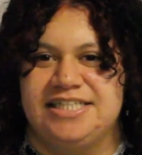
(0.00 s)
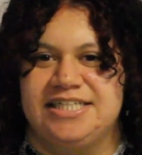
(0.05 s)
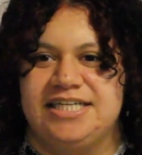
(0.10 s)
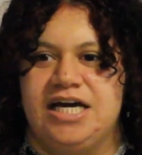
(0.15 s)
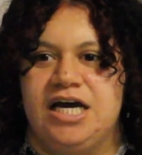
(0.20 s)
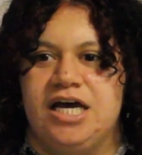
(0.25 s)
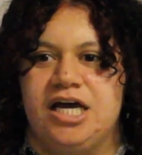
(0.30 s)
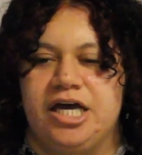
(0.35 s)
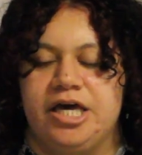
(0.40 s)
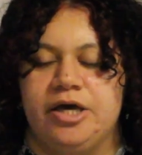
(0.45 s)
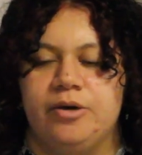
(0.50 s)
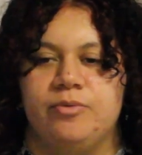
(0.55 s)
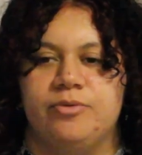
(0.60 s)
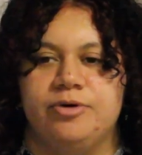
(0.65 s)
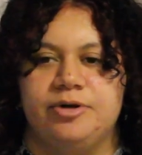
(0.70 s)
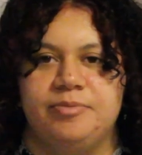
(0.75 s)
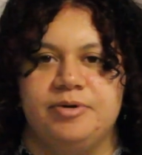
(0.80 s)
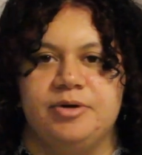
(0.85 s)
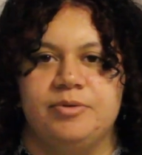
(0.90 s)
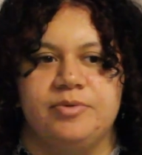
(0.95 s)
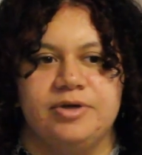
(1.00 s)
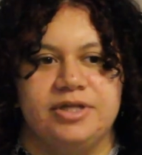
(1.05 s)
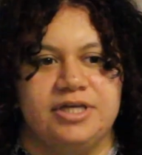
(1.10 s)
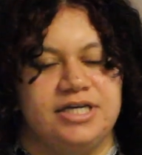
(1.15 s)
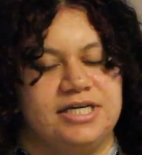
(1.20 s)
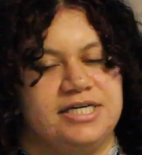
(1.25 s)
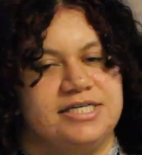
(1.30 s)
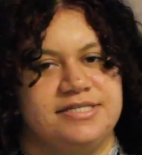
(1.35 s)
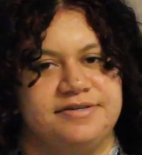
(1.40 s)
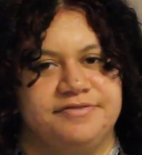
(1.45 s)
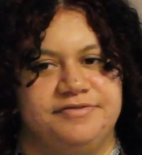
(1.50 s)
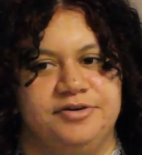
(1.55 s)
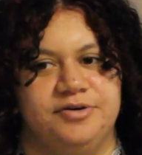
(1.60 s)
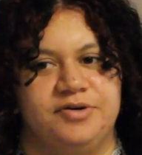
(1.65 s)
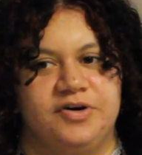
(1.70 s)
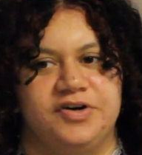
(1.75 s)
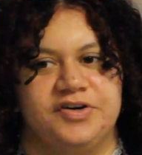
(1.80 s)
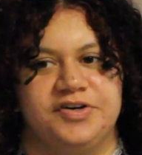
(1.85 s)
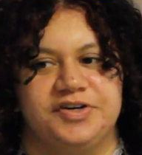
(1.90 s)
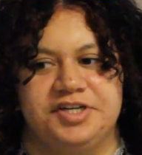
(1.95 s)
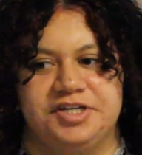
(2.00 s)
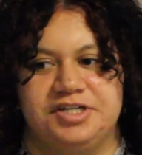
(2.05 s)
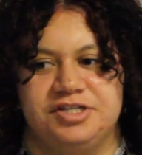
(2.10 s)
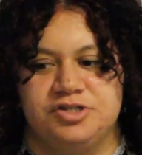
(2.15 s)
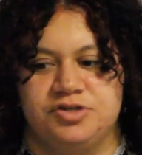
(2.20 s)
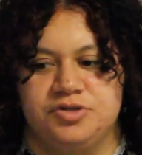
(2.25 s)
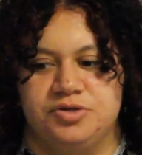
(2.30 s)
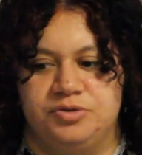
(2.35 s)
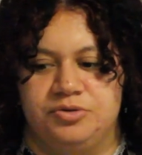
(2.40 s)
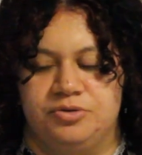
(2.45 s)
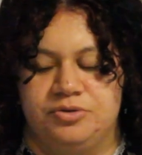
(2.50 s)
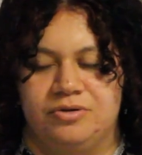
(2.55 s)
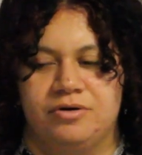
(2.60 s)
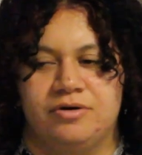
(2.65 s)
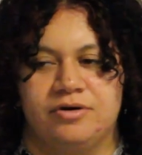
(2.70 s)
It would be really nice if you could to,